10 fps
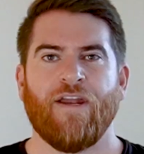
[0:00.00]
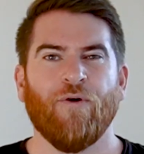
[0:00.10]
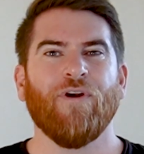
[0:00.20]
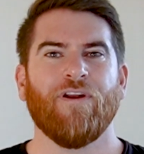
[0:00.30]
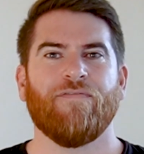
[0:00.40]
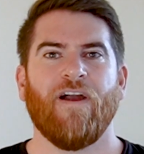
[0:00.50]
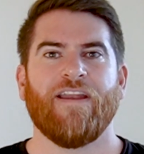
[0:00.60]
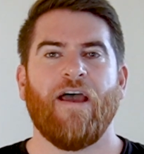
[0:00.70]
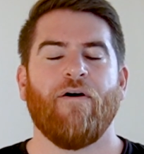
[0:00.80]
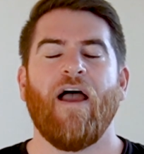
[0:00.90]
order to
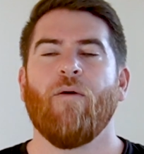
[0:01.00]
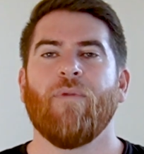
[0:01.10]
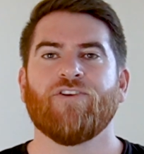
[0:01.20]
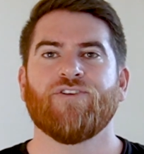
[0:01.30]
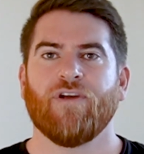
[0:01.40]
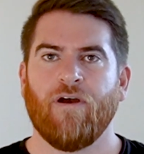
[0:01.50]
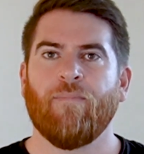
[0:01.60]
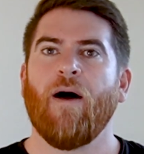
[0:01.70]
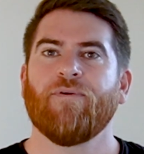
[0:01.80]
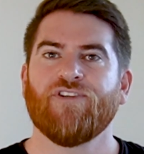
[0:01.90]
find out how much a
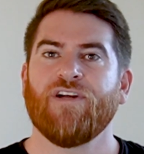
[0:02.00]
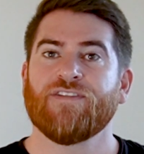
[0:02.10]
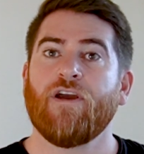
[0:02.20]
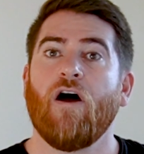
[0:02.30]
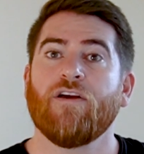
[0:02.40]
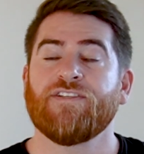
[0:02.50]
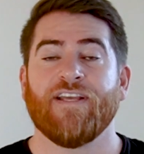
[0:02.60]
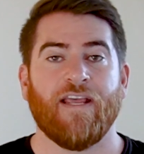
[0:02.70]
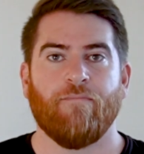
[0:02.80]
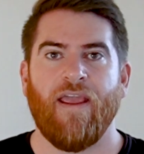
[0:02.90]
Papa John's cost
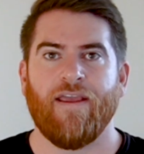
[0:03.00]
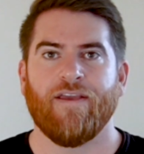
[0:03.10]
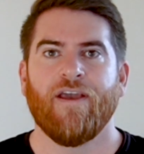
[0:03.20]
and can make,